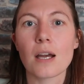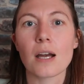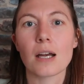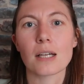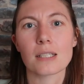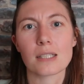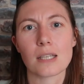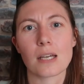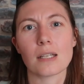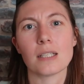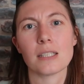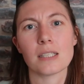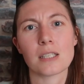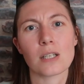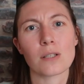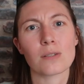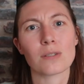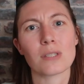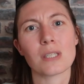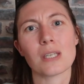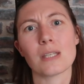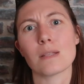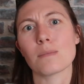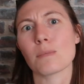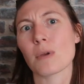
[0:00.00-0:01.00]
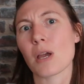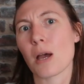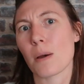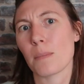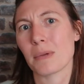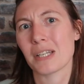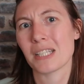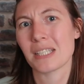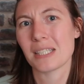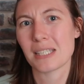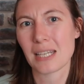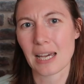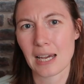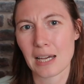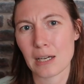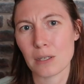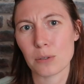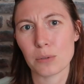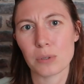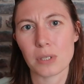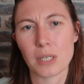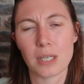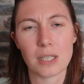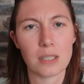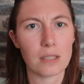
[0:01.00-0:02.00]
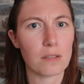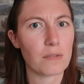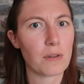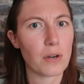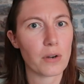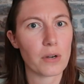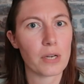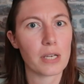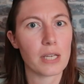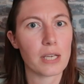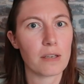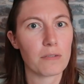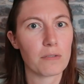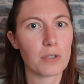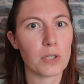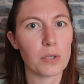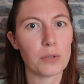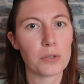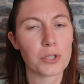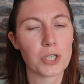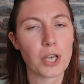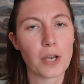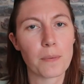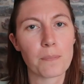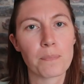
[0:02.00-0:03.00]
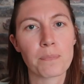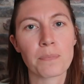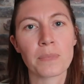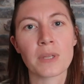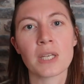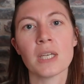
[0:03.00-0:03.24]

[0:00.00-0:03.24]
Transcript: I certainly don't see them coming down in the very near future.